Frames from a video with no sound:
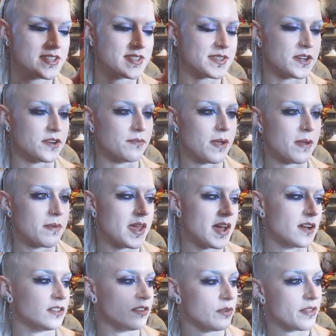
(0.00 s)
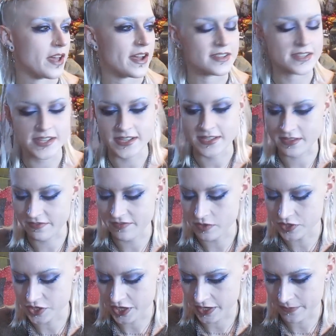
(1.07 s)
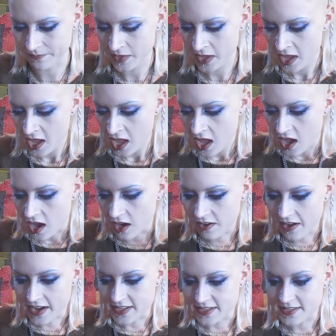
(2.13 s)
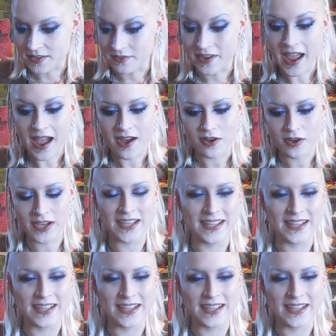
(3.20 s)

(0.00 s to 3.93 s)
So maybe I'll do that in the future. All right, so now